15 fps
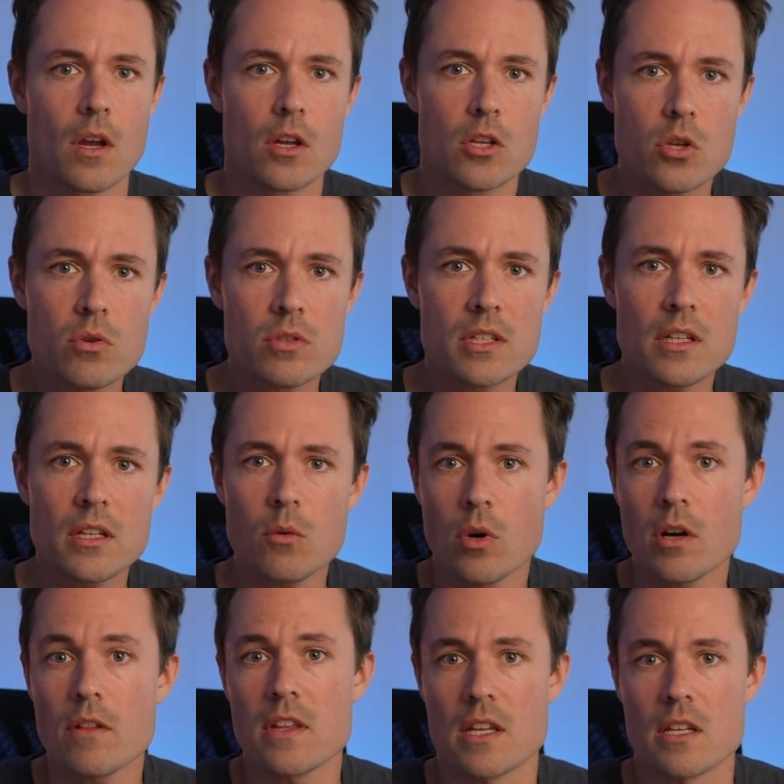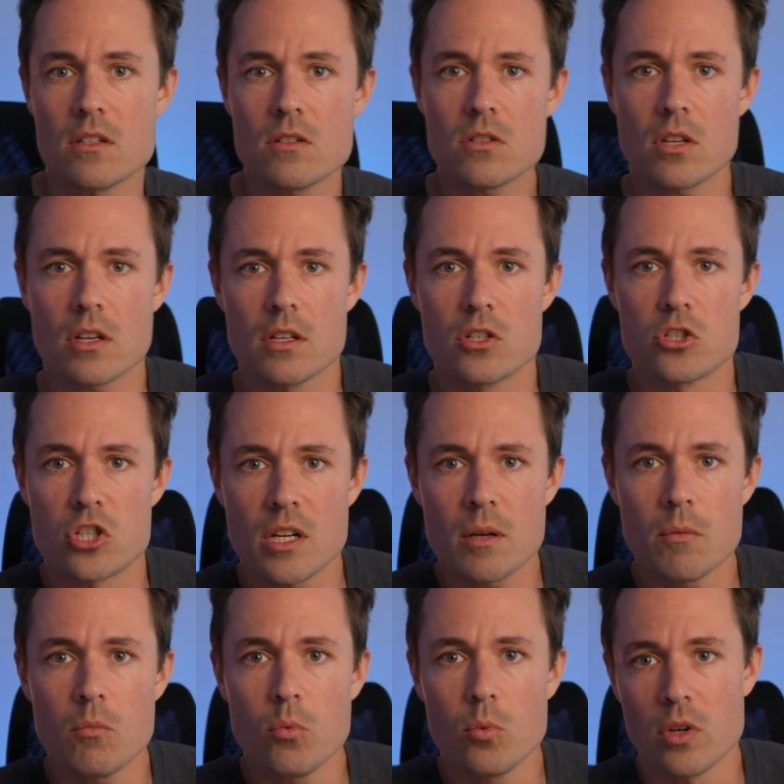Using one of these,
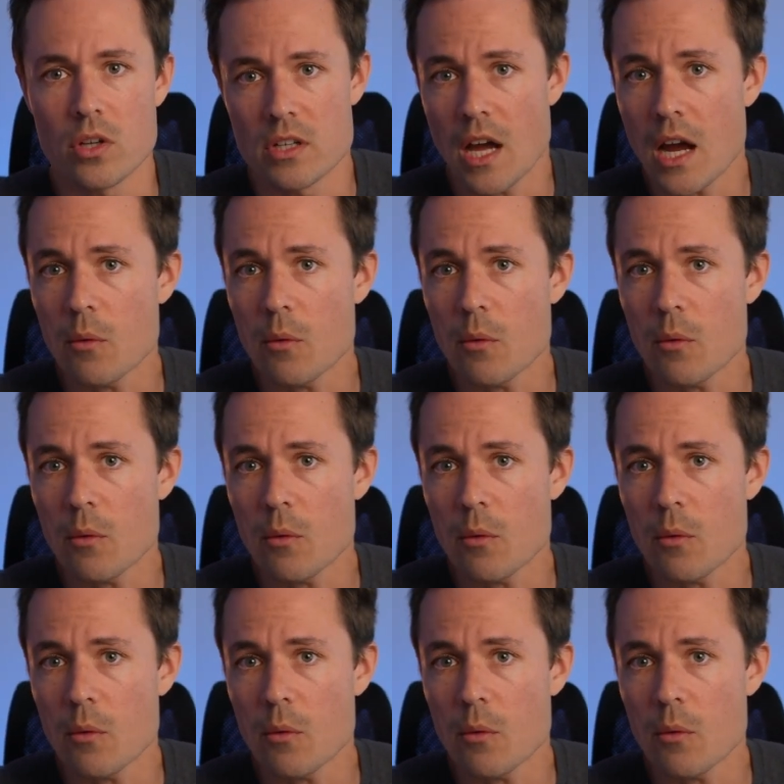Jim will not